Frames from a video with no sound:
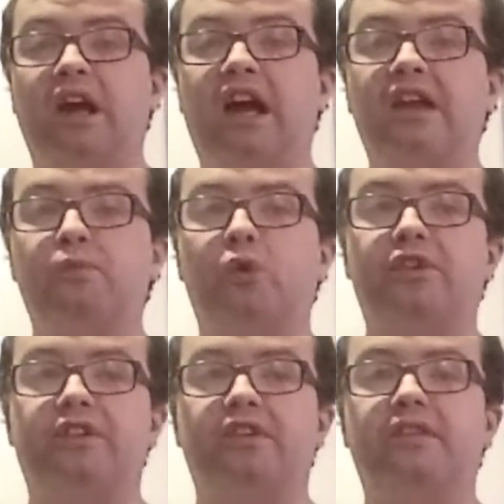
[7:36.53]
I
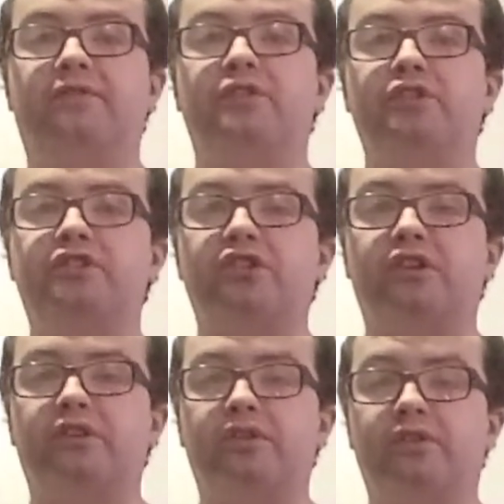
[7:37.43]
want the
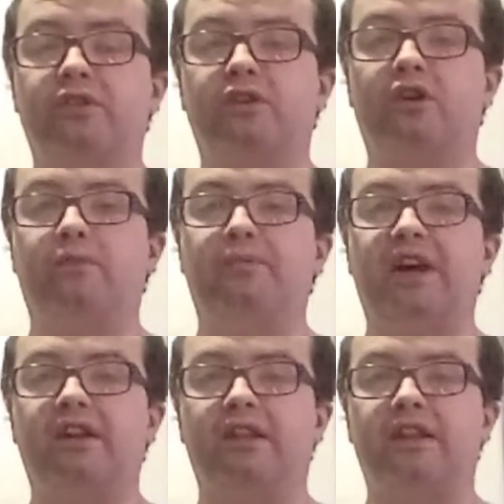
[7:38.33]
future of
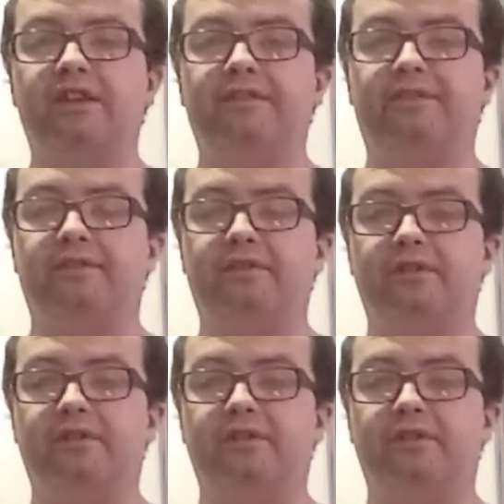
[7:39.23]
my life,